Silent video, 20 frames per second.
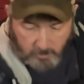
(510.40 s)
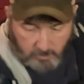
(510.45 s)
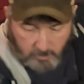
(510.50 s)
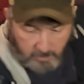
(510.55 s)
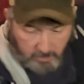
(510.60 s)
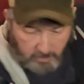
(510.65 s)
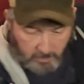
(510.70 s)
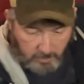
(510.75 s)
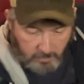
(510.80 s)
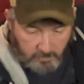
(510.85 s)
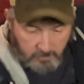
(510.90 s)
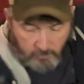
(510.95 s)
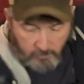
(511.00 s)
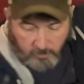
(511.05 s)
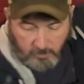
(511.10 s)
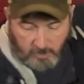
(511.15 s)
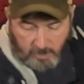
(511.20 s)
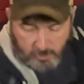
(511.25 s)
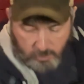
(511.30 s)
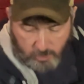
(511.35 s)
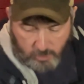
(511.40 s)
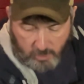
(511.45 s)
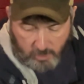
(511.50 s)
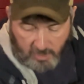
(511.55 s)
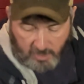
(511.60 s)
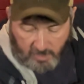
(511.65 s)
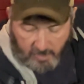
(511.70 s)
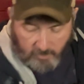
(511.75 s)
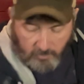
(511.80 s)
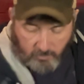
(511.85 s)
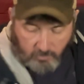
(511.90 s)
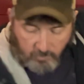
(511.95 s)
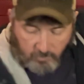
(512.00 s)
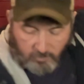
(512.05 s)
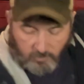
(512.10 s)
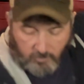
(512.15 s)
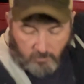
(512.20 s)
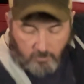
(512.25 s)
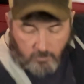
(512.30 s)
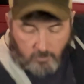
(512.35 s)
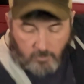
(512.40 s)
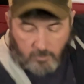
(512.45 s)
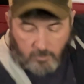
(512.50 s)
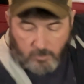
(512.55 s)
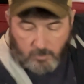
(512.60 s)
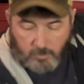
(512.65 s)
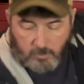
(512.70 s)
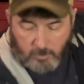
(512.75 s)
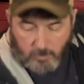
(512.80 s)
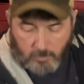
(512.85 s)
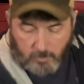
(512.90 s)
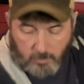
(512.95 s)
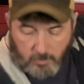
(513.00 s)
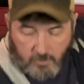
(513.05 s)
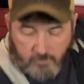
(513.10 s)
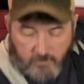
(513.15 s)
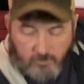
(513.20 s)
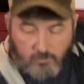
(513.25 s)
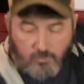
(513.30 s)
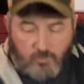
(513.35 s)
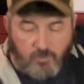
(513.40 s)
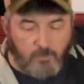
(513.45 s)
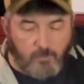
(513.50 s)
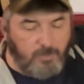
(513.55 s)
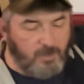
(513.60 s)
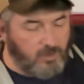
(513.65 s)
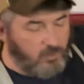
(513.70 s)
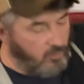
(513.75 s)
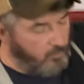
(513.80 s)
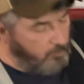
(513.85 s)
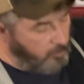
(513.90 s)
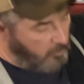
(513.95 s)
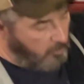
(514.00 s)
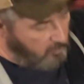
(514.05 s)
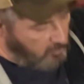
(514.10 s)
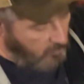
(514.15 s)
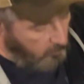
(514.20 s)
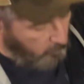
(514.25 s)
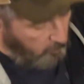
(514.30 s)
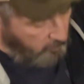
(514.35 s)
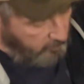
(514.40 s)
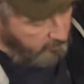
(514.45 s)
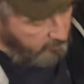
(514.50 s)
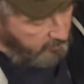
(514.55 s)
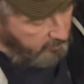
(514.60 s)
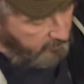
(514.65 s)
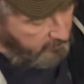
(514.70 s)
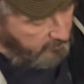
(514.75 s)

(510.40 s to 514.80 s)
and you can just, these are some parts I'm working on